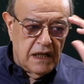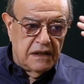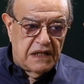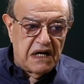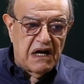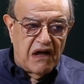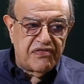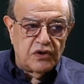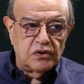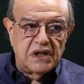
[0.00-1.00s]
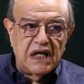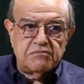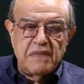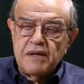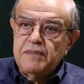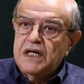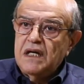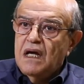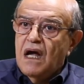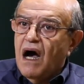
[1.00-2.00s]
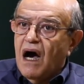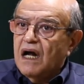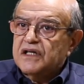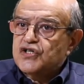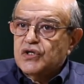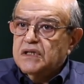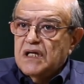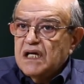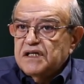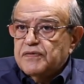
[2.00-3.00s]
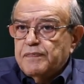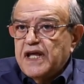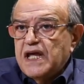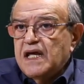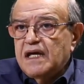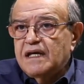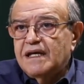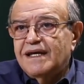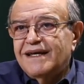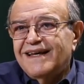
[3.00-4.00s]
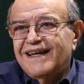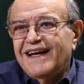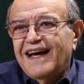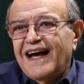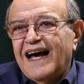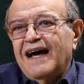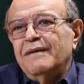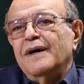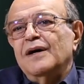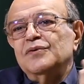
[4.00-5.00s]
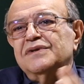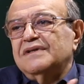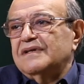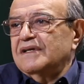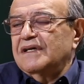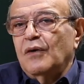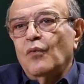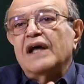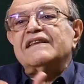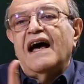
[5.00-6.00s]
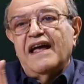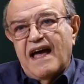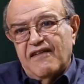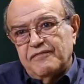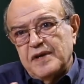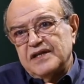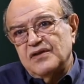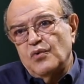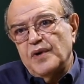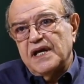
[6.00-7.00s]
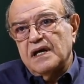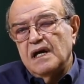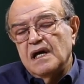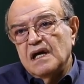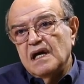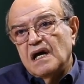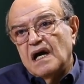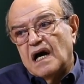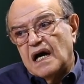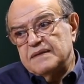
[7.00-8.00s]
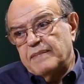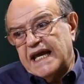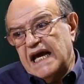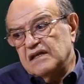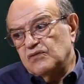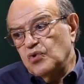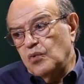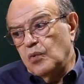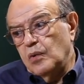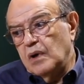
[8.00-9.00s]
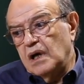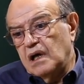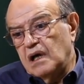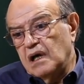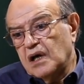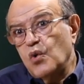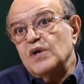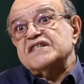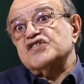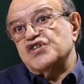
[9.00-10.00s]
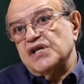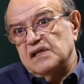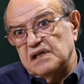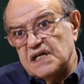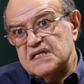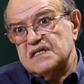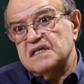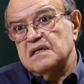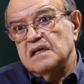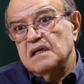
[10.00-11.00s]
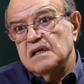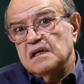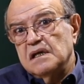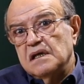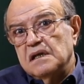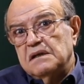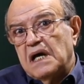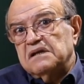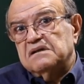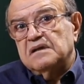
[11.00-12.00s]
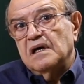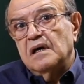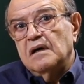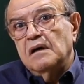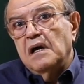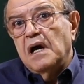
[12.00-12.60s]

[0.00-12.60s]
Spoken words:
Then I thought that maybe art should not be about what I have been doing. I began to question this, that